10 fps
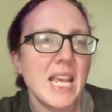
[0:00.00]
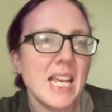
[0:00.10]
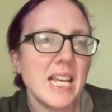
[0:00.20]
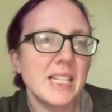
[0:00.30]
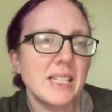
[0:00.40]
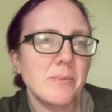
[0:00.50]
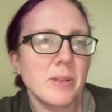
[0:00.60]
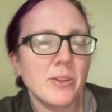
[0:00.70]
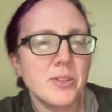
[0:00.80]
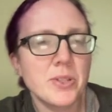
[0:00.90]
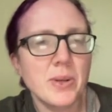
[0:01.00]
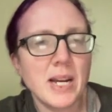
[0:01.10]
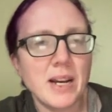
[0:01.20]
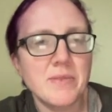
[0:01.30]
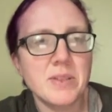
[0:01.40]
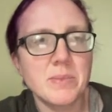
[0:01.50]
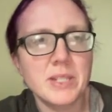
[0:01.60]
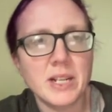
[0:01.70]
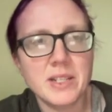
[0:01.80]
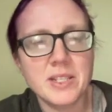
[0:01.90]
And then we also have some
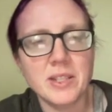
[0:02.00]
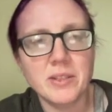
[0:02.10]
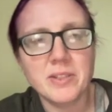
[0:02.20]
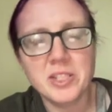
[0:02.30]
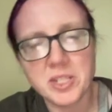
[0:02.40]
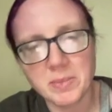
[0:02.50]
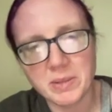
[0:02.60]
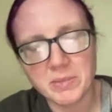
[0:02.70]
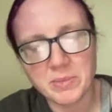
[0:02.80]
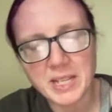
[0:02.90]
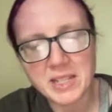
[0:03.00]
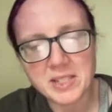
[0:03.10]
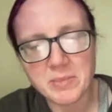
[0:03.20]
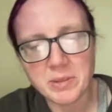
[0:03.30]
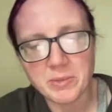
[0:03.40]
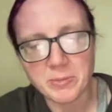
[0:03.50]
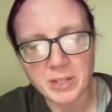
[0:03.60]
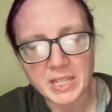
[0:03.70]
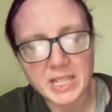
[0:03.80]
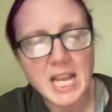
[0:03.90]
dots in the grid. Some of them are black, some of them are
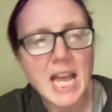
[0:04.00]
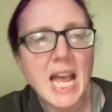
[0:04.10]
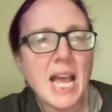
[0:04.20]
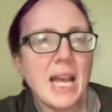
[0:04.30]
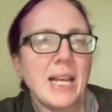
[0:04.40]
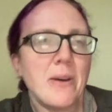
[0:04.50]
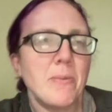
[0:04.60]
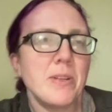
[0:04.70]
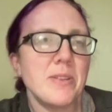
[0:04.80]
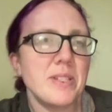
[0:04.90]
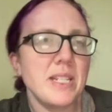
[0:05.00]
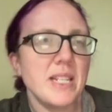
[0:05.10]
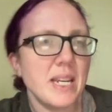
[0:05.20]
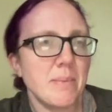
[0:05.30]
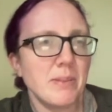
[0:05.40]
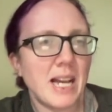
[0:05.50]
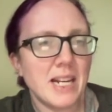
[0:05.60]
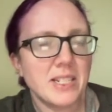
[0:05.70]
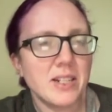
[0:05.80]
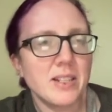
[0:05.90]
white. When you see a
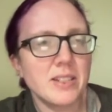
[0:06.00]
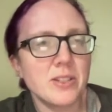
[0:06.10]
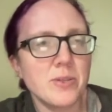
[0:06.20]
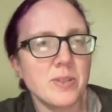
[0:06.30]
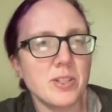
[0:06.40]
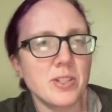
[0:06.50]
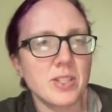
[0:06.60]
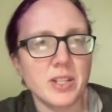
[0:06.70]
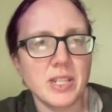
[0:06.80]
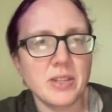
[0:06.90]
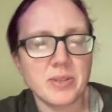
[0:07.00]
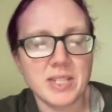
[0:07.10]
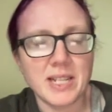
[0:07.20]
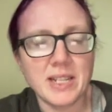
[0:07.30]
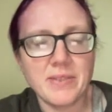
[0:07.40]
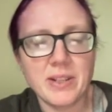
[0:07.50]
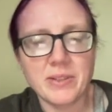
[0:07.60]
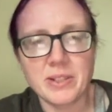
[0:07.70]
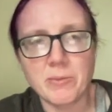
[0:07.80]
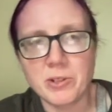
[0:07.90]
black dot, the two digits on either side of it
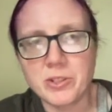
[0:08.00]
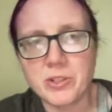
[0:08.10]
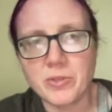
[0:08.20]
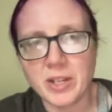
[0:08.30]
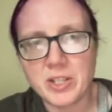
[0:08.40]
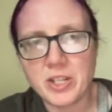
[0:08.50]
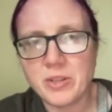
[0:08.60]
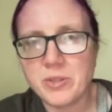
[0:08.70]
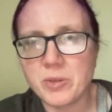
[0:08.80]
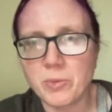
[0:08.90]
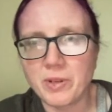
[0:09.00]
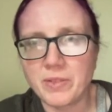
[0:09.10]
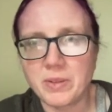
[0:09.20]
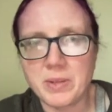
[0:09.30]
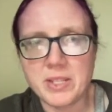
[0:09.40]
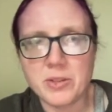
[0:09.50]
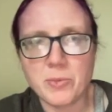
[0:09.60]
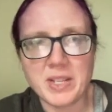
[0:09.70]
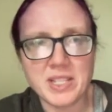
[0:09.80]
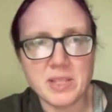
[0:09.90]
are in a 1 to 2 ratio, so one of them is
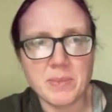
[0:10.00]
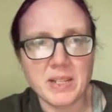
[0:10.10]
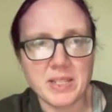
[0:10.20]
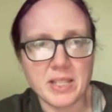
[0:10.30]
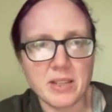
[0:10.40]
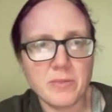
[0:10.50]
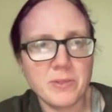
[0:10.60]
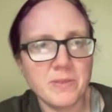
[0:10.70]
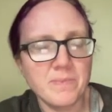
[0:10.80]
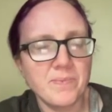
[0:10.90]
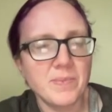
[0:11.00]
twice as big as the other one.